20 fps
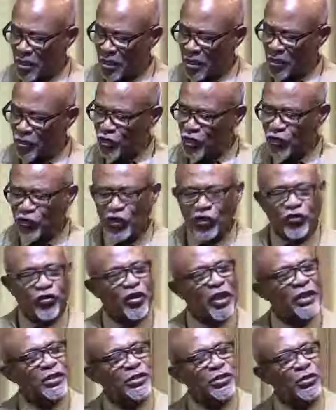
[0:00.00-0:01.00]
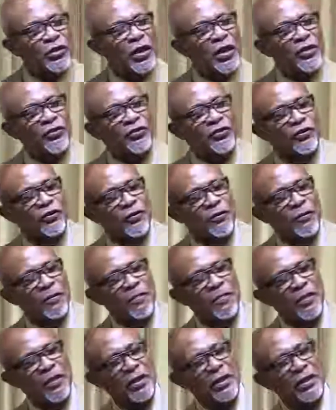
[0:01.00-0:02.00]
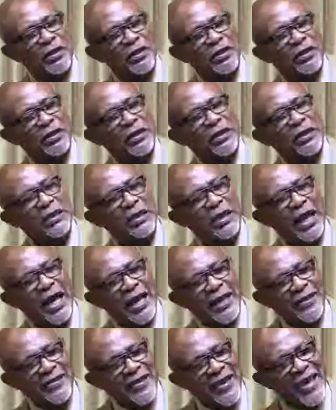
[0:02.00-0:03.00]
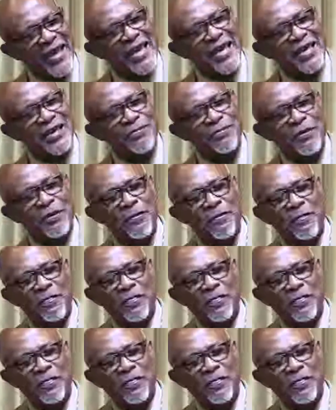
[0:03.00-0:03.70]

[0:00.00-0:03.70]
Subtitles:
Jesus said to us, I came